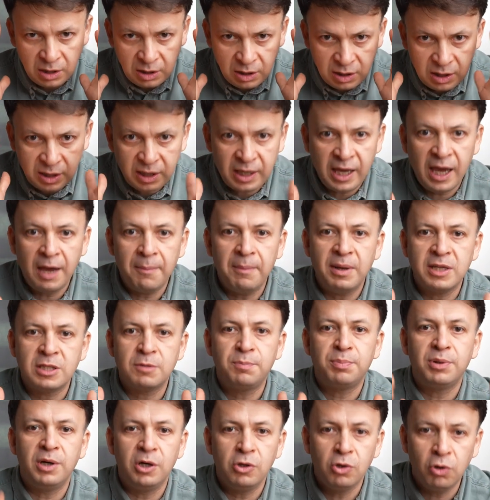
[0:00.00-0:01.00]
came as
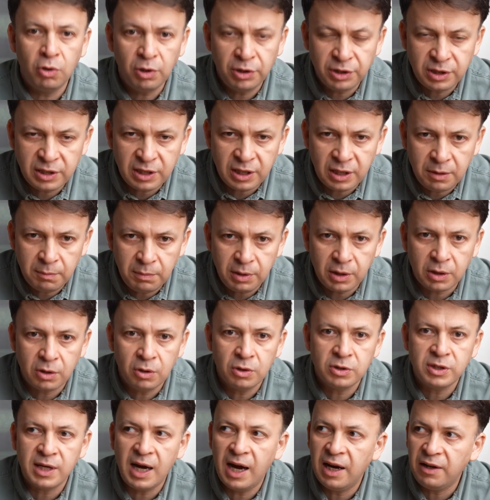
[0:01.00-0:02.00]
priority
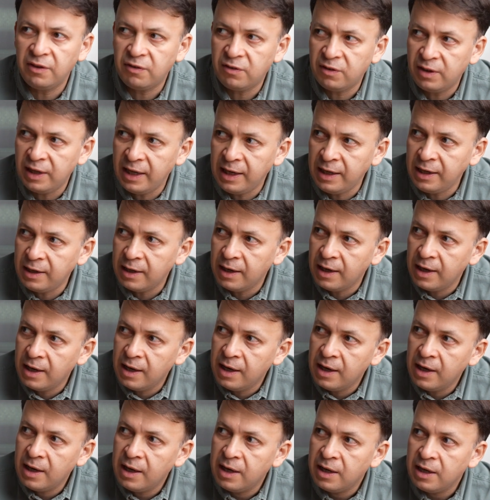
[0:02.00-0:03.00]
because I think
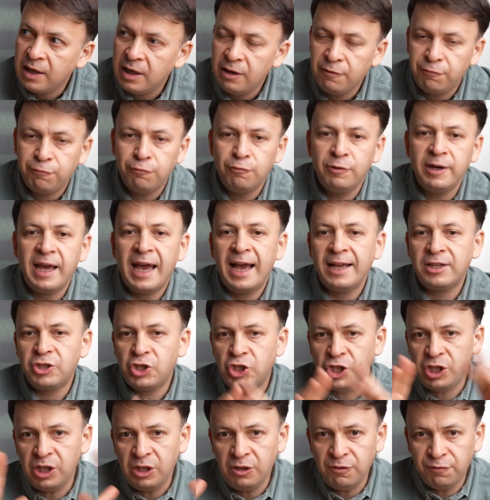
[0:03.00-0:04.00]
if we
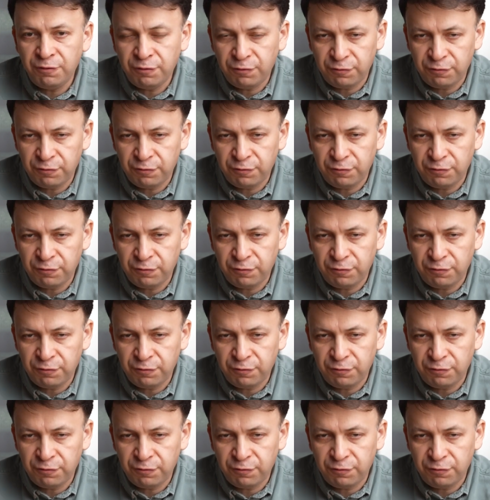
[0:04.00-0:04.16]
achieve,